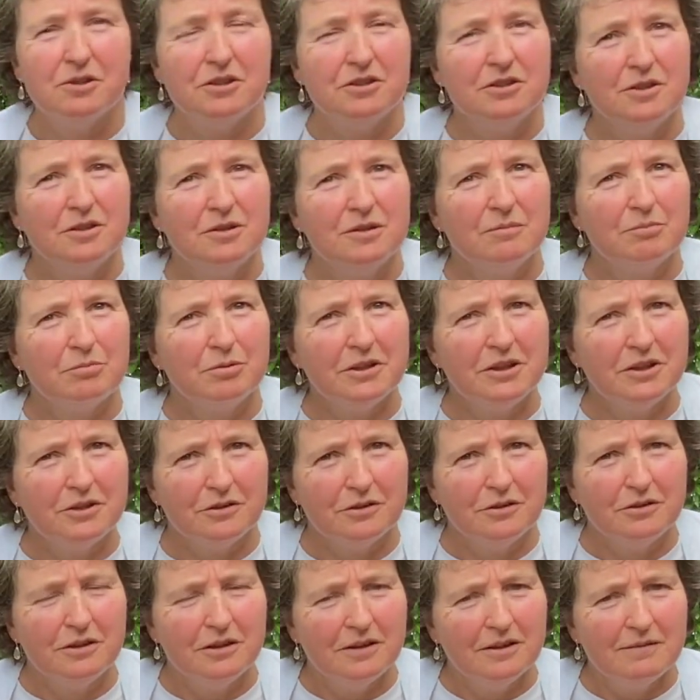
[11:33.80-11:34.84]
which is pretty
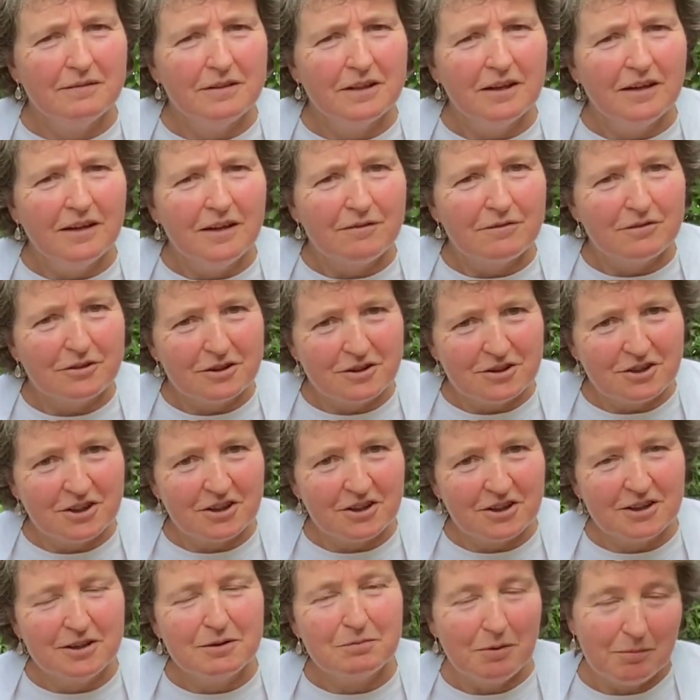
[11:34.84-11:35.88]
good for a
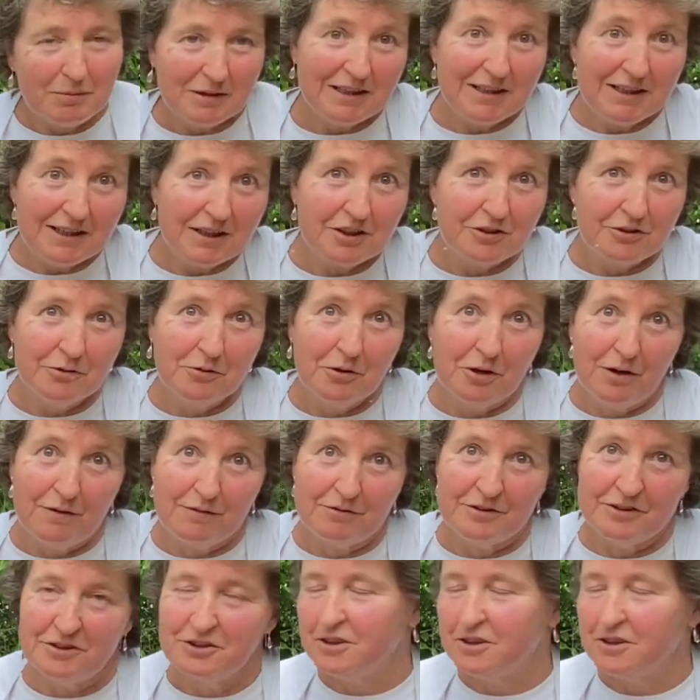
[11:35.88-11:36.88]
chicken. It's probably a little too hot for a